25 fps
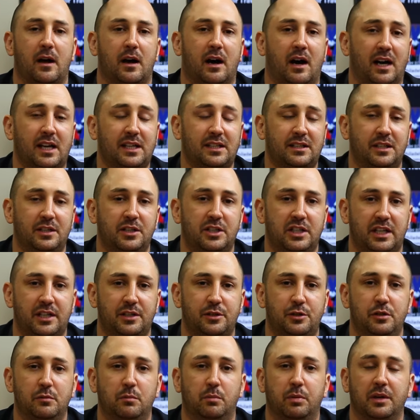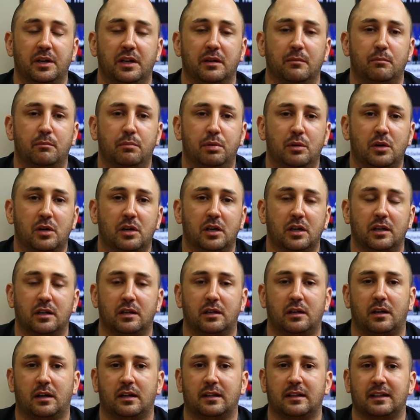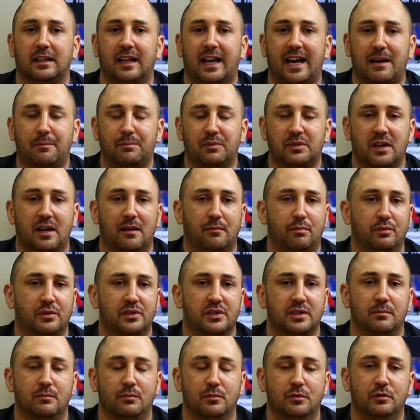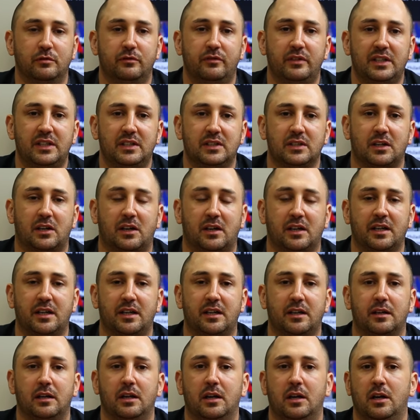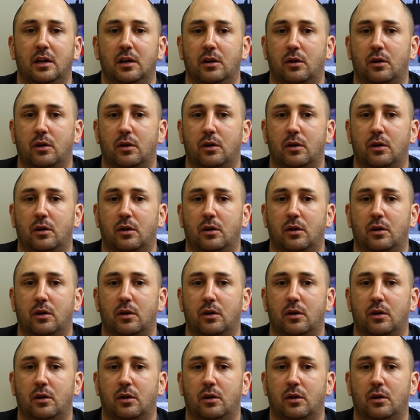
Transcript: I suggest you bring a book, a laptop with some movies on it,